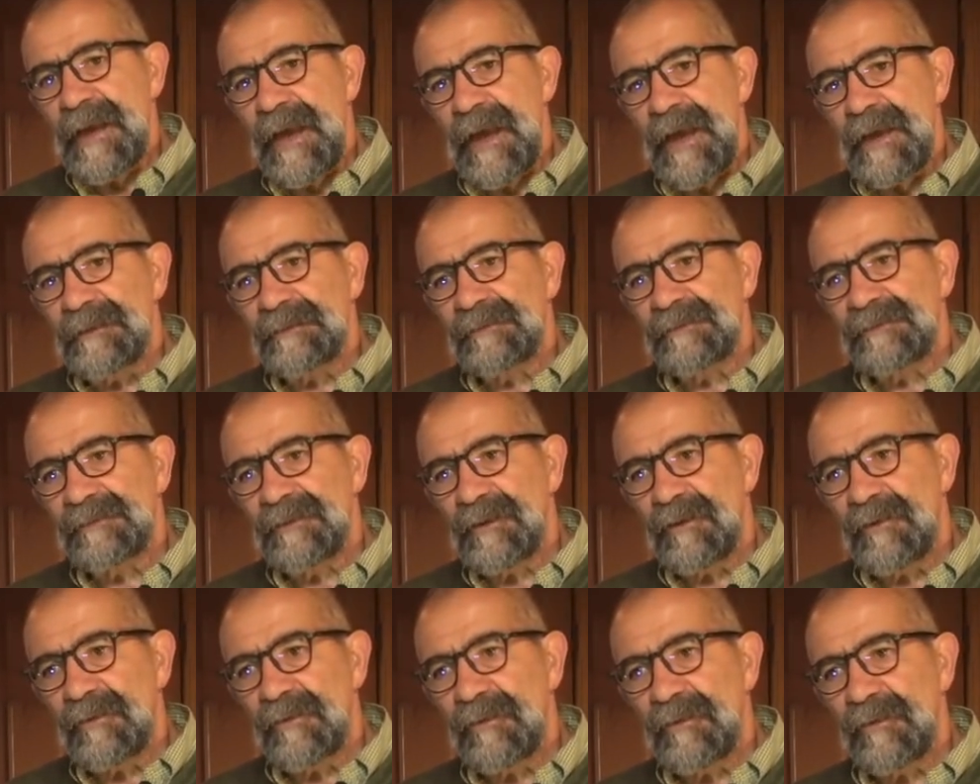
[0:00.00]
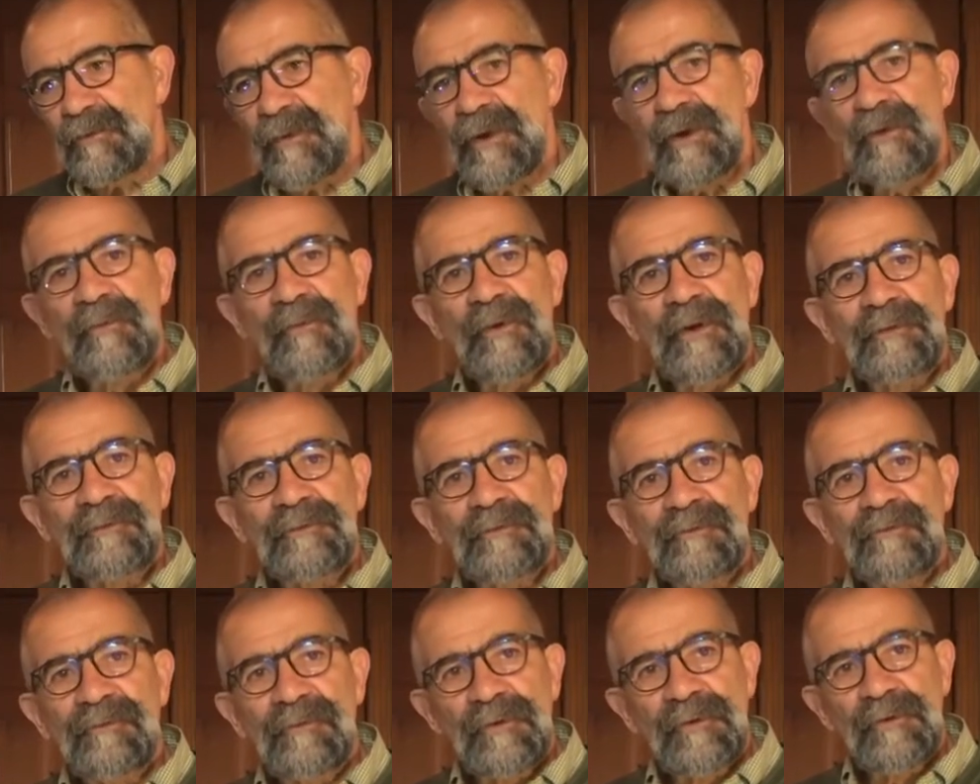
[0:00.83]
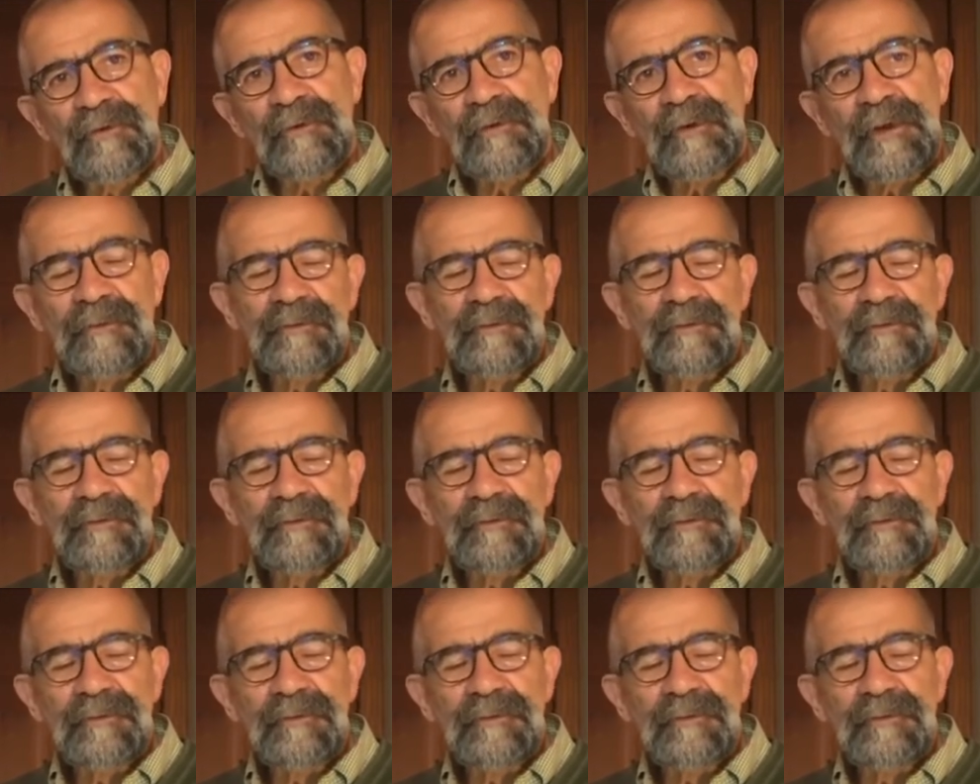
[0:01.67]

And so we went through.